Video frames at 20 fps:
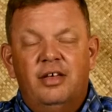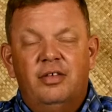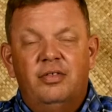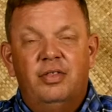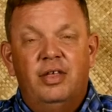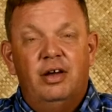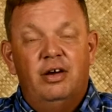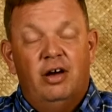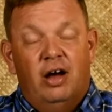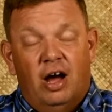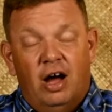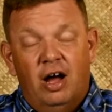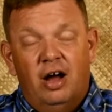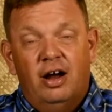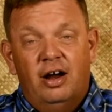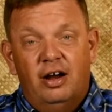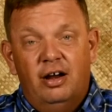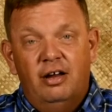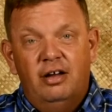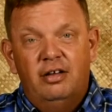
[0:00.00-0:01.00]
There
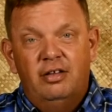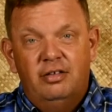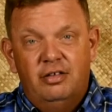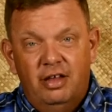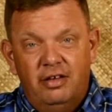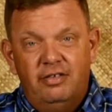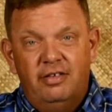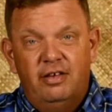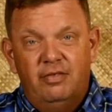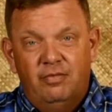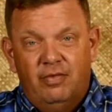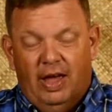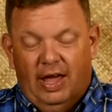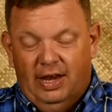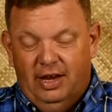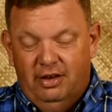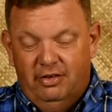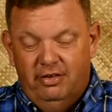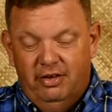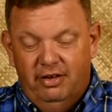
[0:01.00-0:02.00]
are
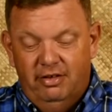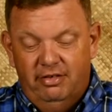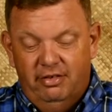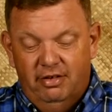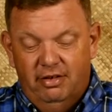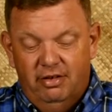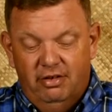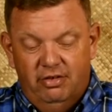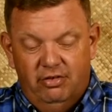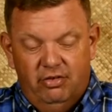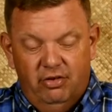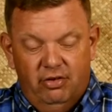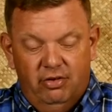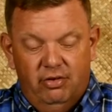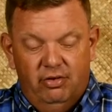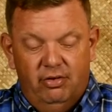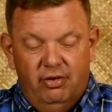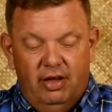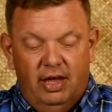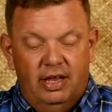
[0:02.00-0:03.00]
disadvantages
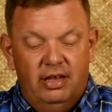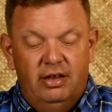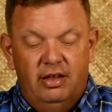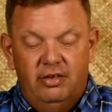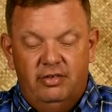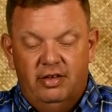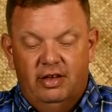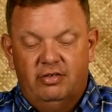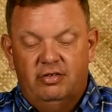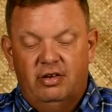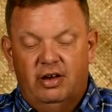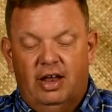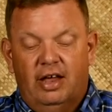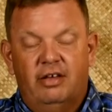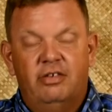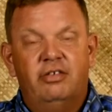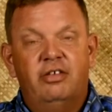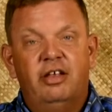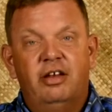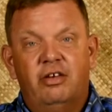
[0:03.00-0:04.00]
to a
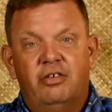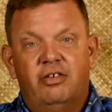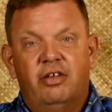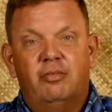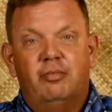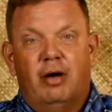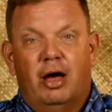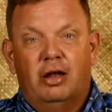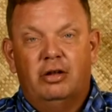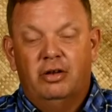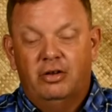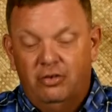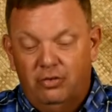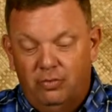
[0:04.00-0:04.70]
decentralized leadership model